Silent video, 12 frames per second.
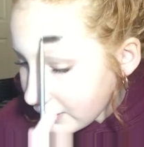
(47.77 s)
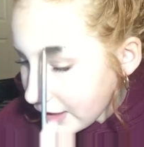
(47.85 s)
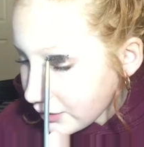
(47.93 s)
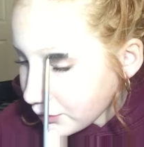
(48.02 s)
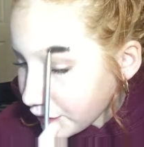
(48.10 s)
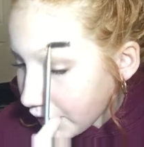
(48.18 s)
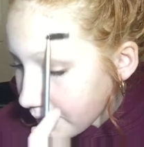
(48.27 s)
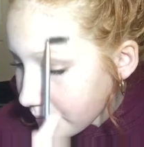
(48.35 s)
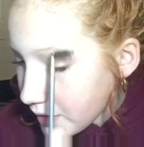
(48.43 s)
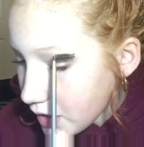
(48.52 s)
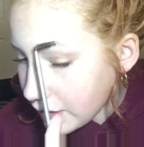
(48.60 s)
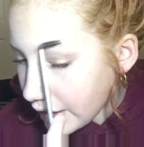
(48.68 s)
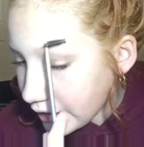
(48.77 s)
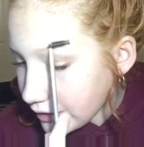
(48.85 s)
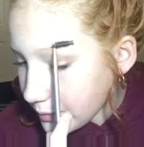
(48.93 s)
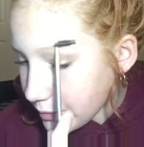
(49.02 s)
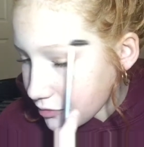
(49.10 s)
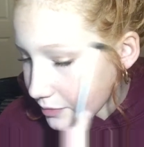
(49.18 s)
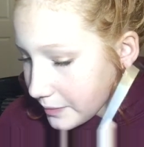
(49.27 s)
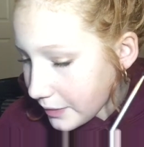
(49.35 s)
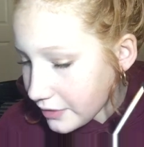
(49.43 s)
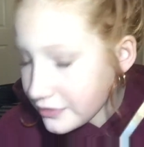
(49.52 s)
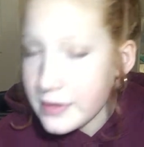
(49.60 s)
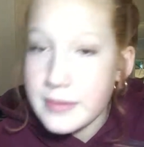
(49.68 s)
tangled up. I like to brush my
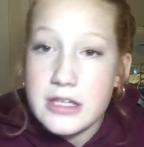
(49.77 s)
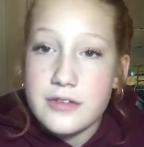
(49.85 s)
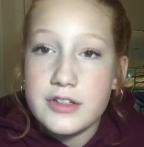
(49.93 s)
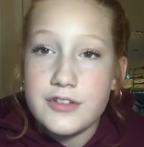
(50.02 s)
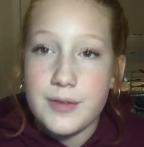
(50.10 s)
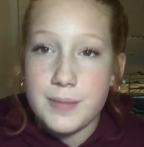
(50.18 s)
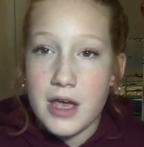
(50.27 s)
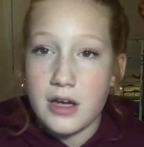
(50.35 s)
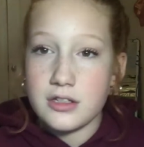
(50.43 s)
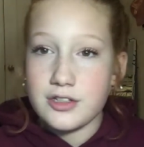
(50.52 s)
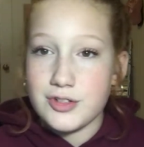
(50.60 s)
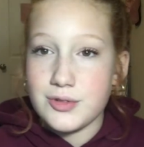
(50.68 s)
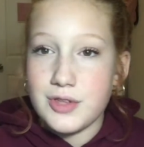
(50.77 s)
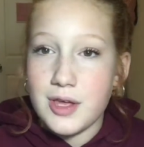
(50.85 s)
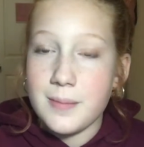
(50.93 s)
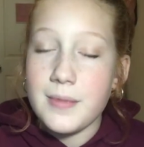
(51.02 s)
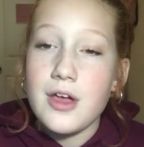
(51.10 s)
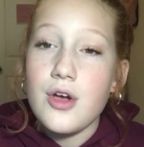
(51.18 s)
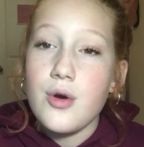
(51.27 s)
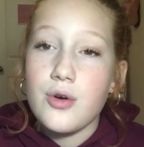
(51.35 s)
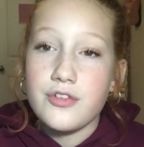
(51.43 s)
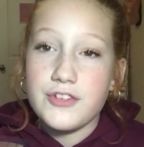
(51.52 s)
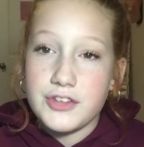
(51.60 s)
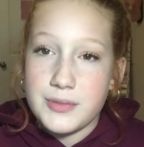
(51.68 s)
brows up even if I'm not going to do them
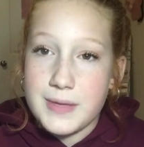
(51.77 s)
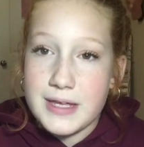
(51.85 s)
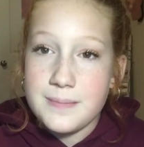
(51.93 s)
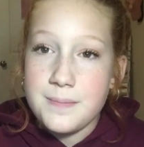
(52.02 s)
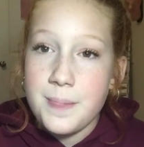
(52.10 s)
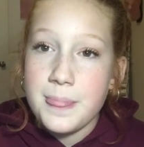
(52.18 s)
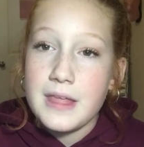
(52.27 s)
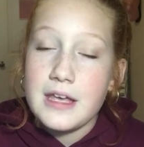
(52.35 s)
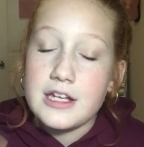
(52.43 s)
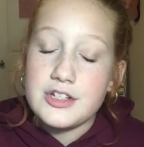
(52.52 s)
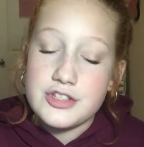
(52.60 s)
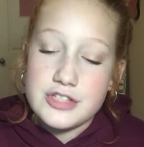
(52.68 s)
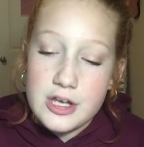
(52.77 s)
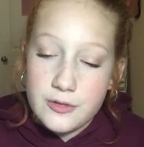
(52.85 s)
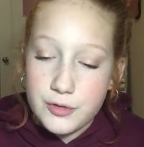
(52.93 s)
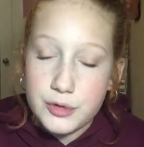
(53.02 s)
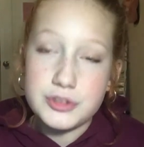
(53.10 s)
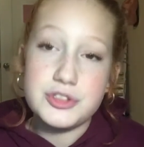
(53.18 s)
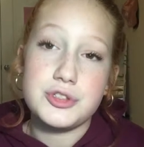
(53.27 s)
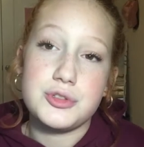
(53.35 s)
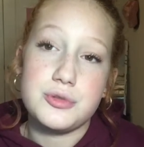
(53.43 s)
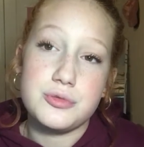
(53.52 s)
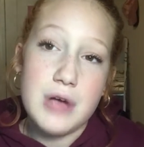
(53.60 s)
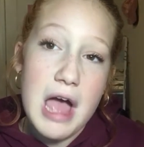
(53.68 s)
or fill them in. It's just helpful
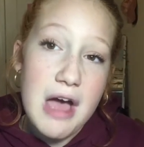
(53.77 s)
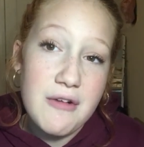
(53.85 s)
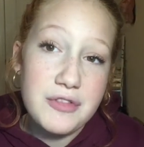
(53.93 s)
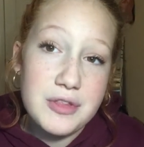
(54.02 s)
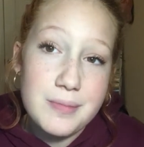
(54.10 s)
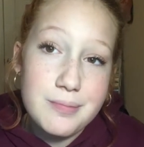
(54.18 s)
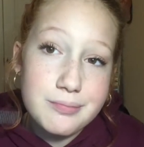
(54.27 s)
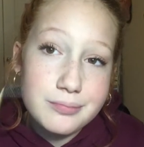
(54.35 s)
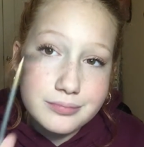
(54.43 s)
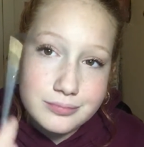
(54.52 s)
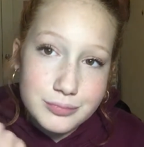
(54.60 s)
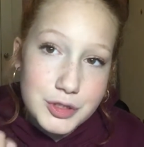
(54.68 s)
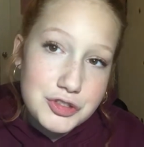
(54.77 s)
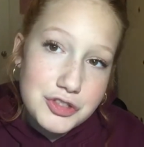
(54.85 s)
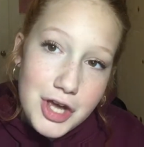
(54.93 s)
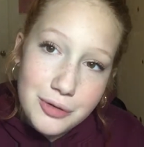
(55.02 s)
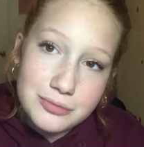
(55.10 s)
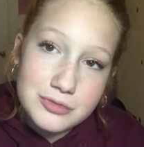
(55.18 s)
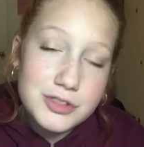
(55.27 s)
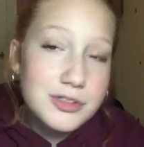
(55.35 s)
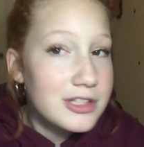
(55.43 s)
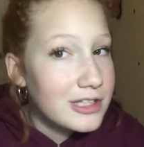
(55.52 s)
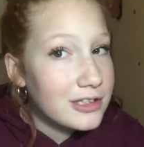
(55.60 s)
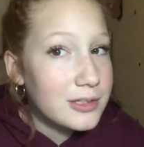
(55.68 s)
to have them brushed out so
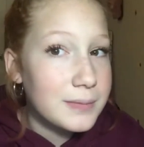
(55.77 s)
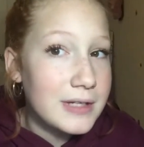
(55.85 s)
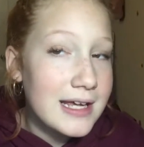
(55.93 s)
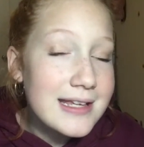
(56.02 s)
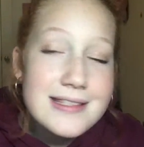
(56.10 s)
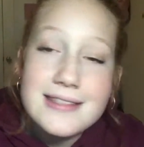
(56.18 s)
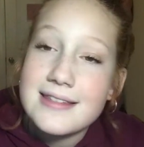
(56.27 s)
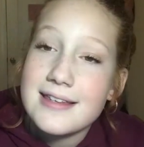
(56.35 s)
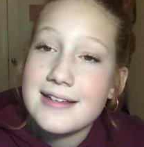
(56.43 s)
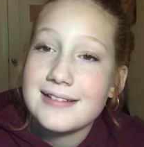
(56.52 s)
that they look nice.